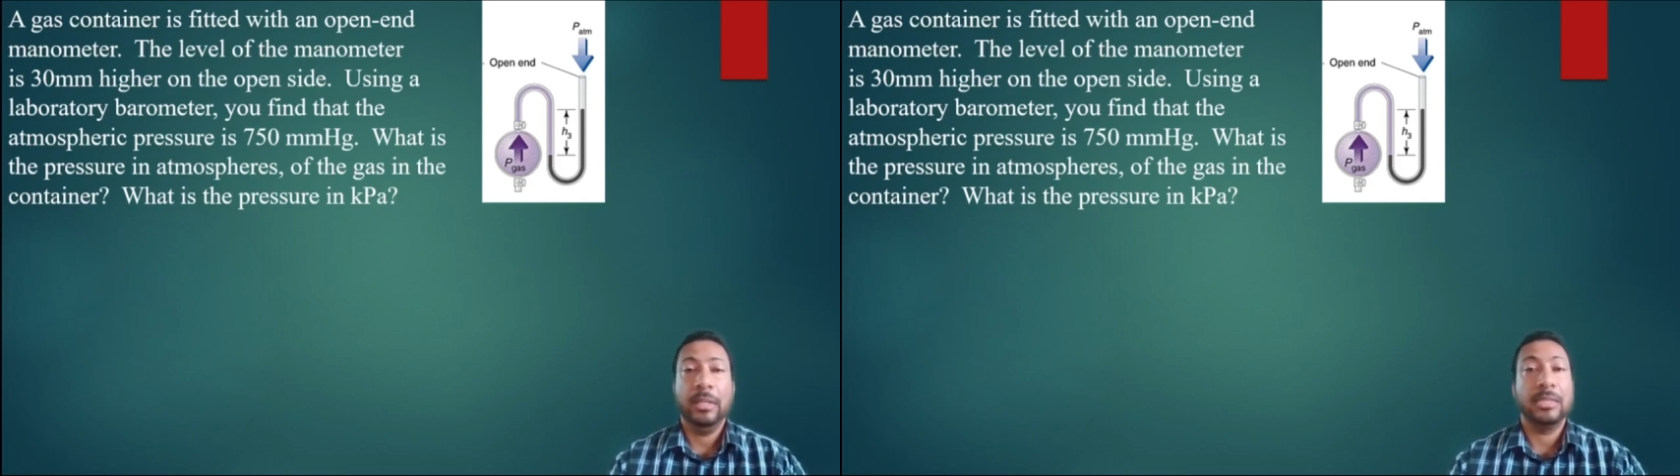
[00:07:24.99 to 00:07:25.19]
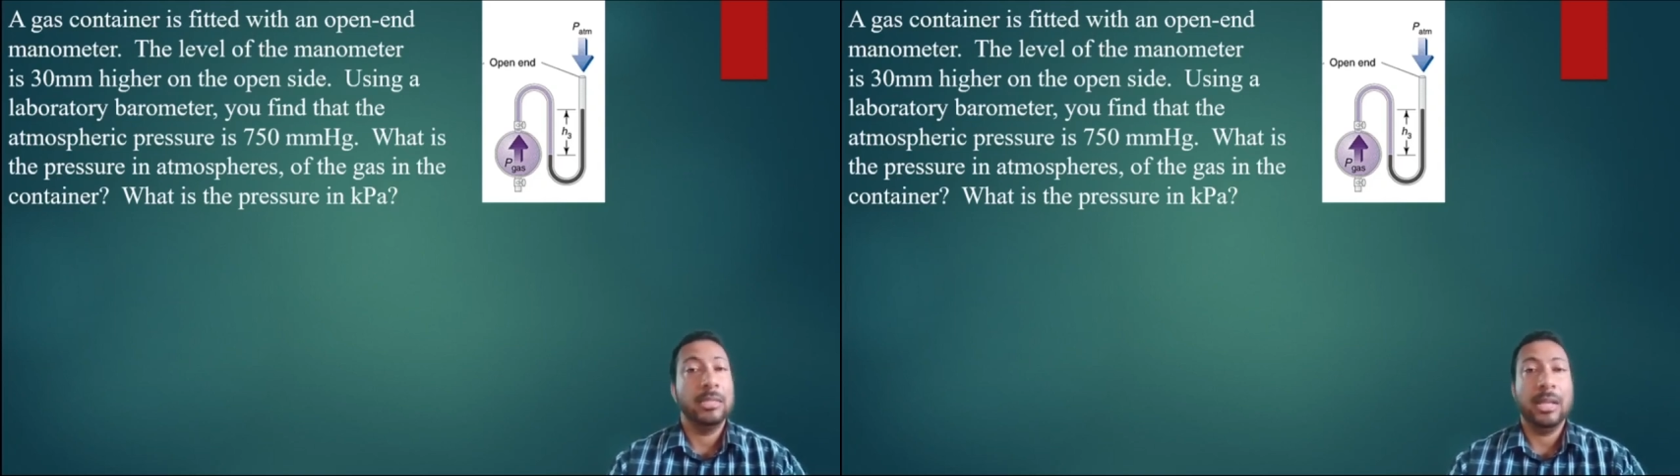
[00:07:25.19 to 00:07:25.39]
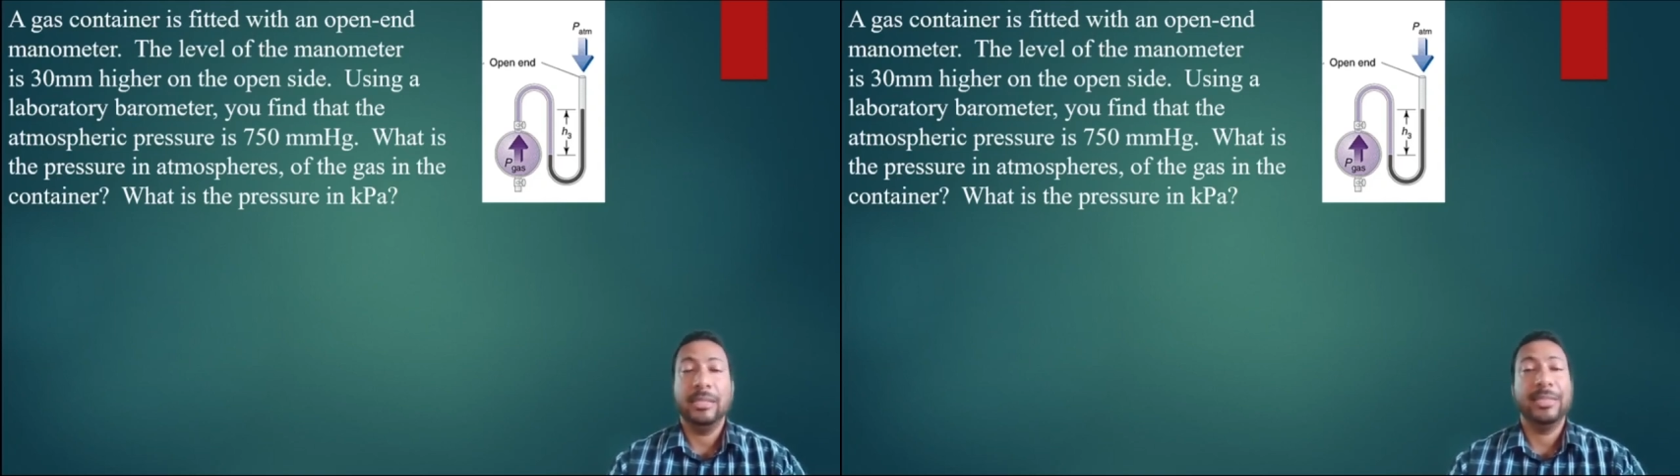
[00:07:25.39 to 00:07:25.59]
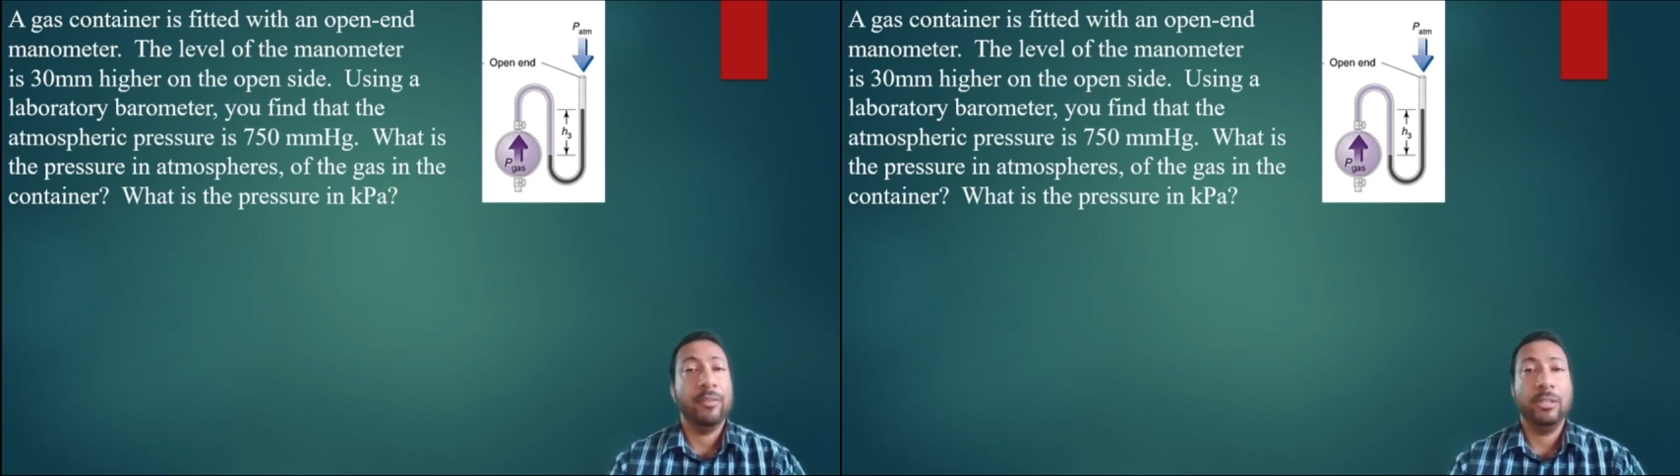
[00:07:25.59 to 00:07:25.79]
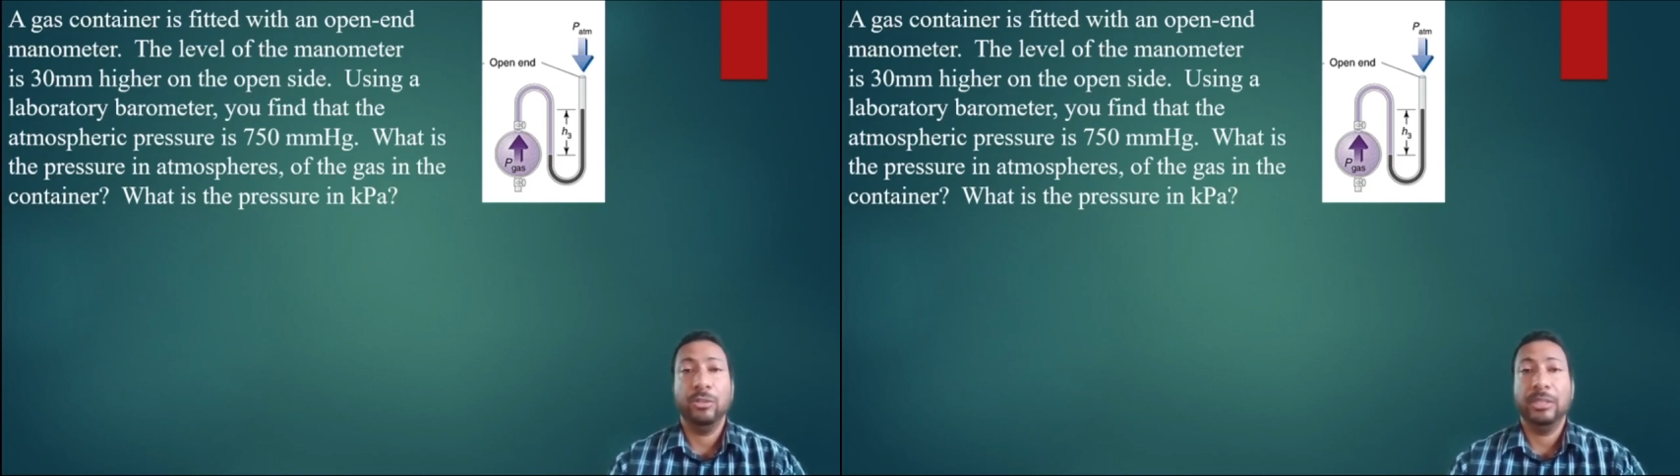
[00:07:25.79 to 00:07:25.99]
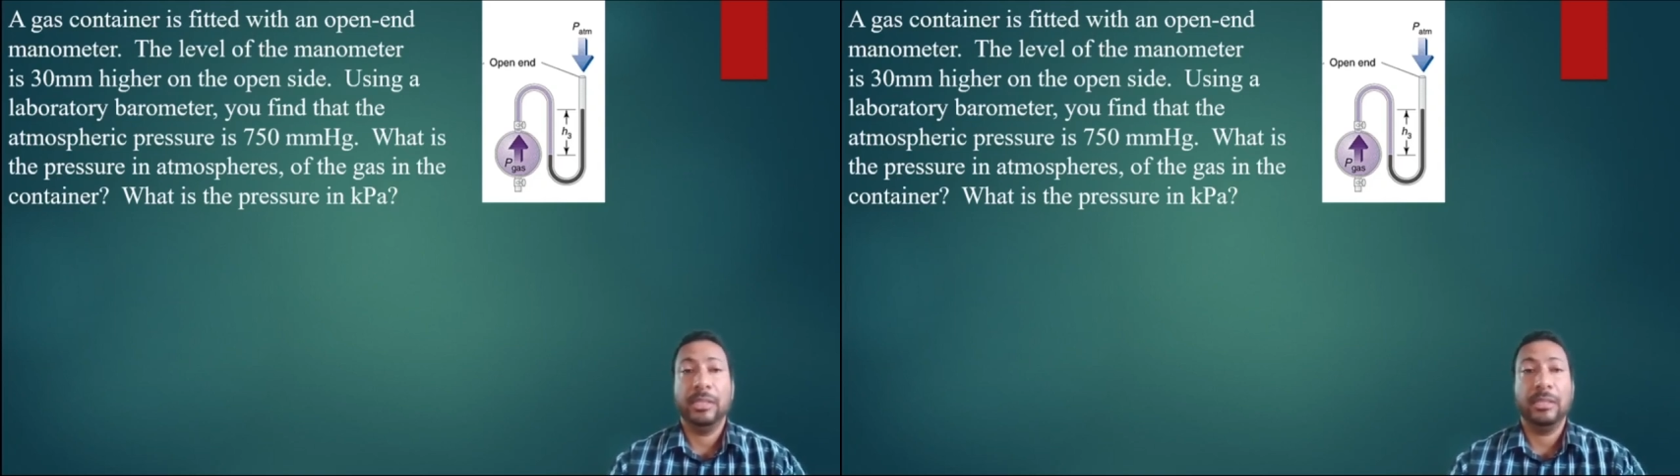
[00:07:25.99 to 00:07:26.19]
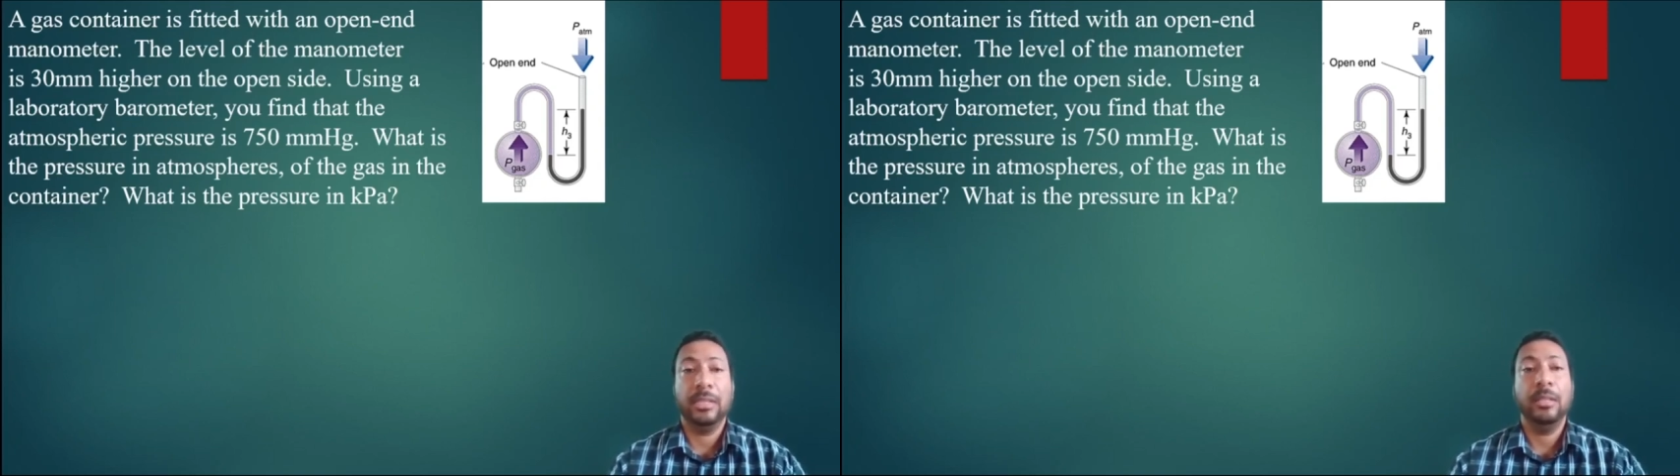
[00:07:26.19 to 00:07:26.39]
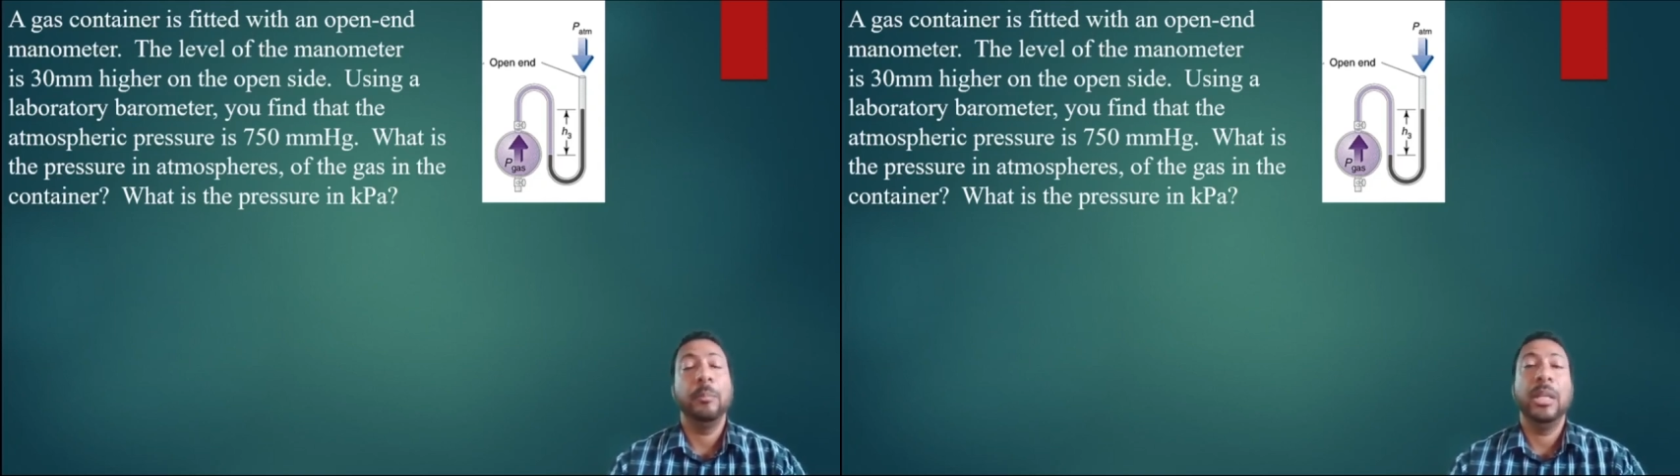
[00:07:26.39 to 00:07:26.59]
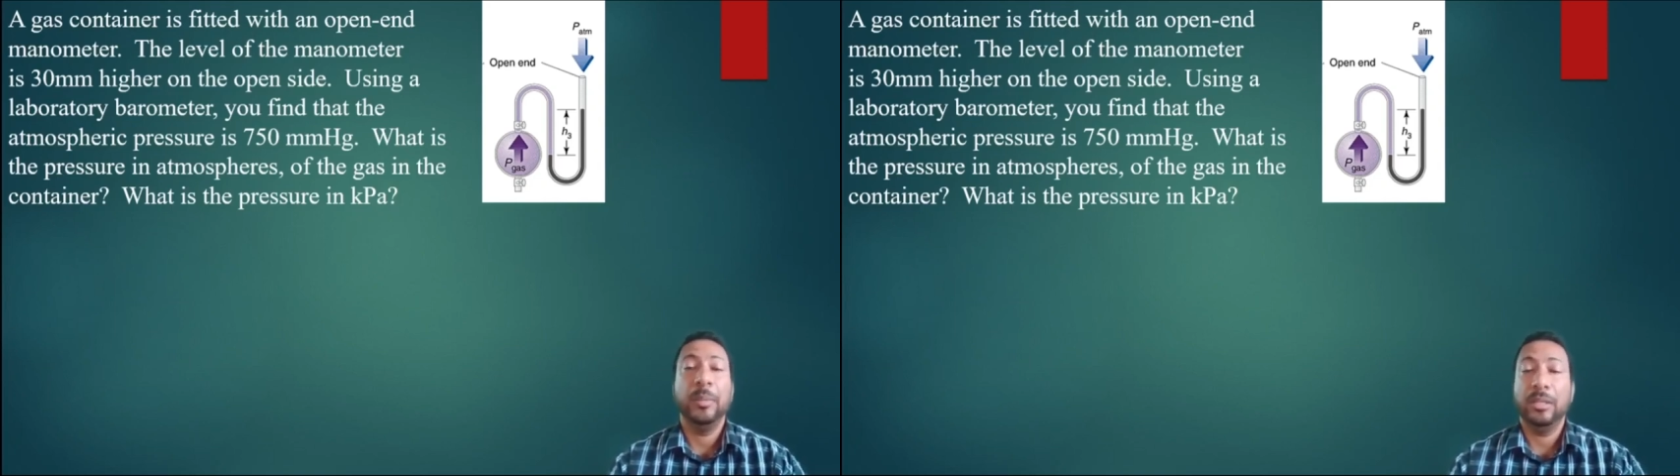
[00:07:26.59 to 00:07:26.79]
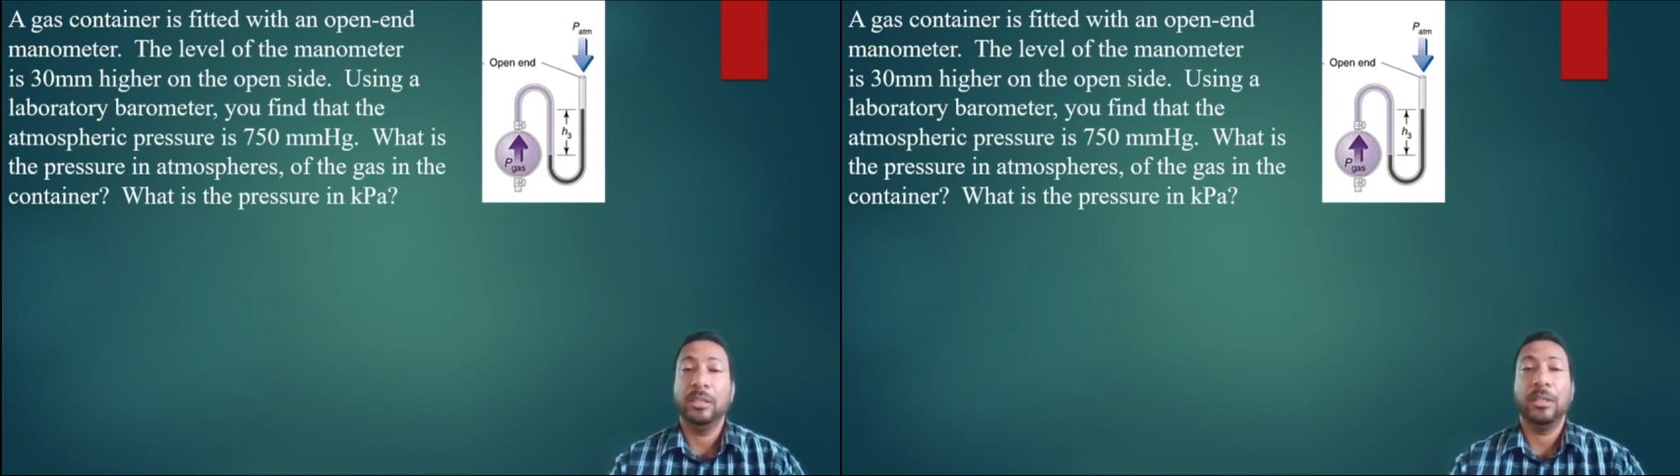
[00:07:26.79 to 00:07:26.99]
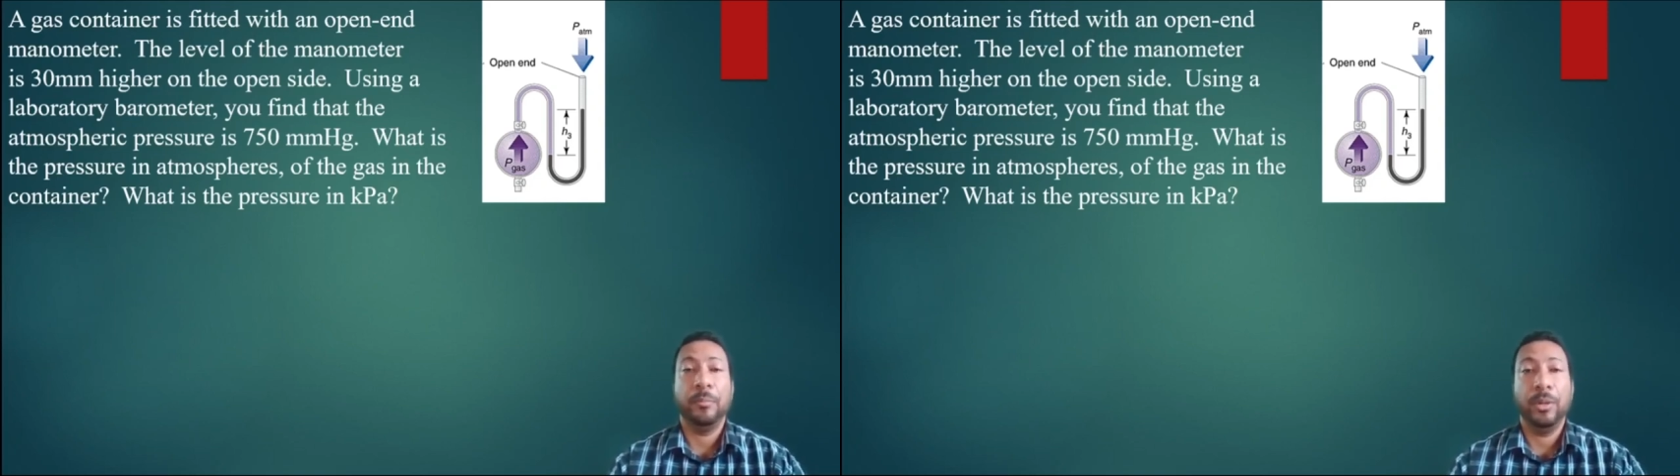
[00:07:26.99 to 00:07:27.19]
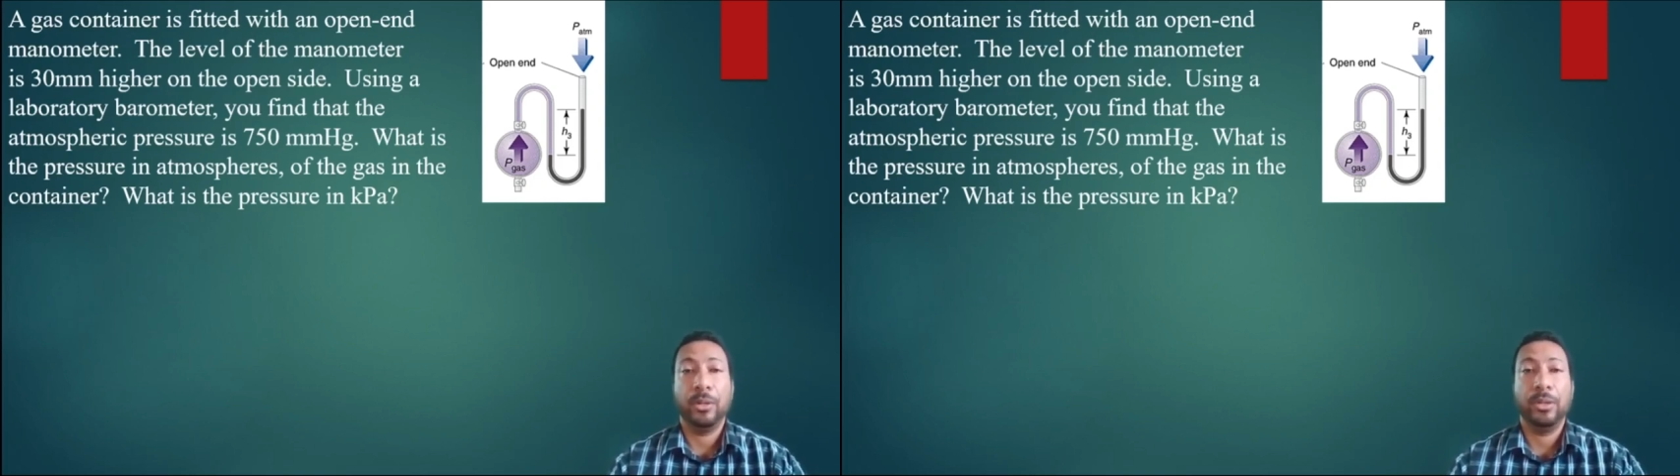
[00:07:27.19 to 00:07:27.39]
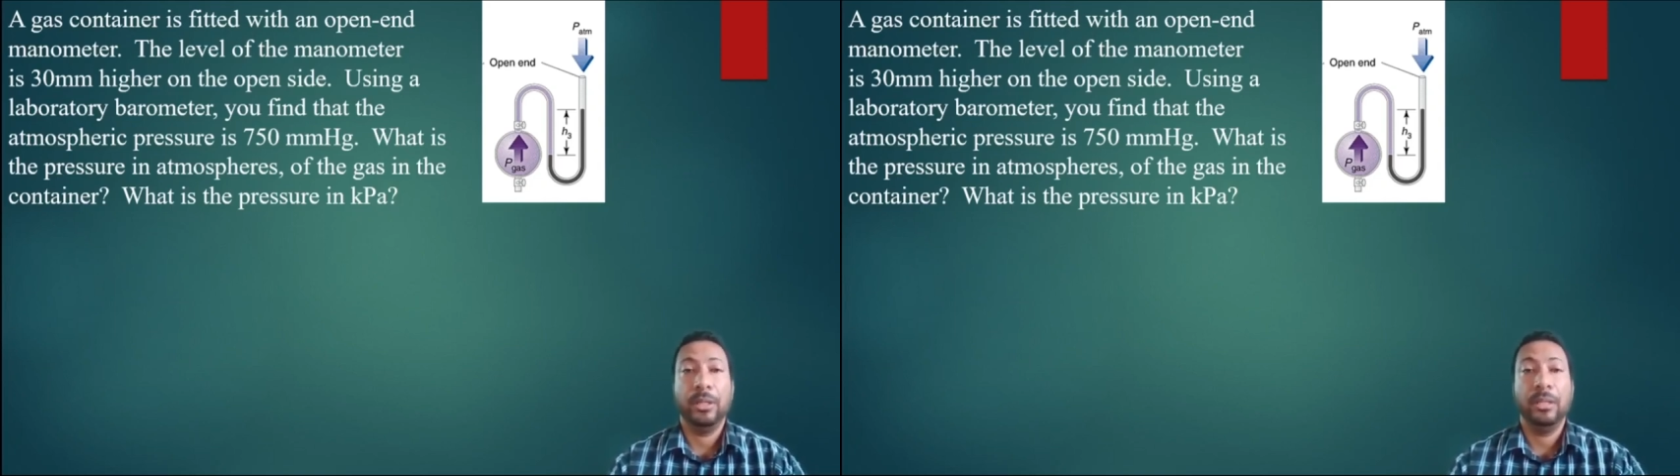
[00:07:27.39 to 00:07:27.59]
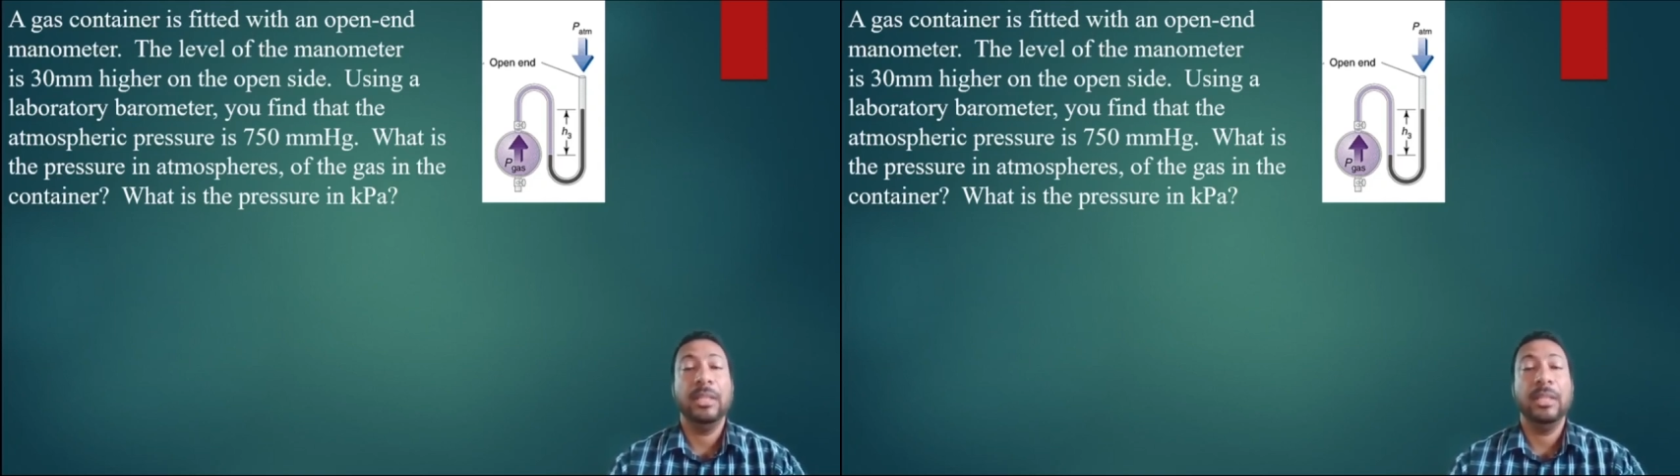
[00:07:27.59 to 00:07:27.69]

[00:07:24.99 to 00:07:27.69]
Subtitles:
it's not 760 millimeters of mercury.